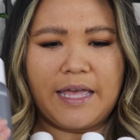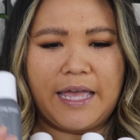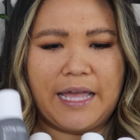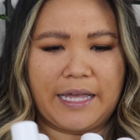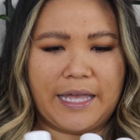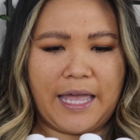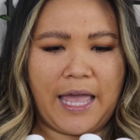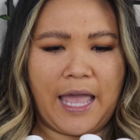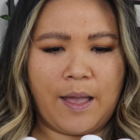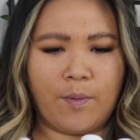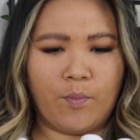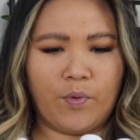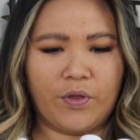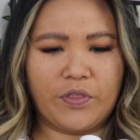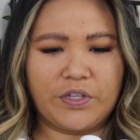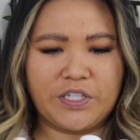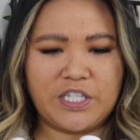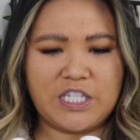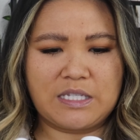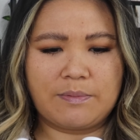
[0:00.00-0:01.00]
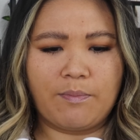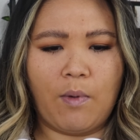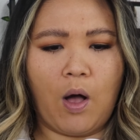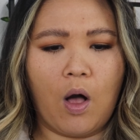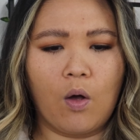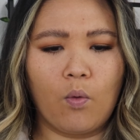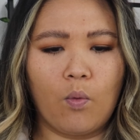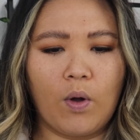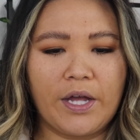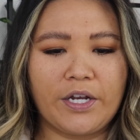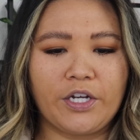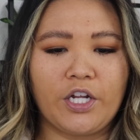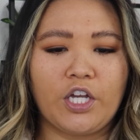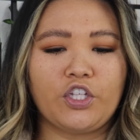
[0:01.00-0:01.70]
It came with a small one.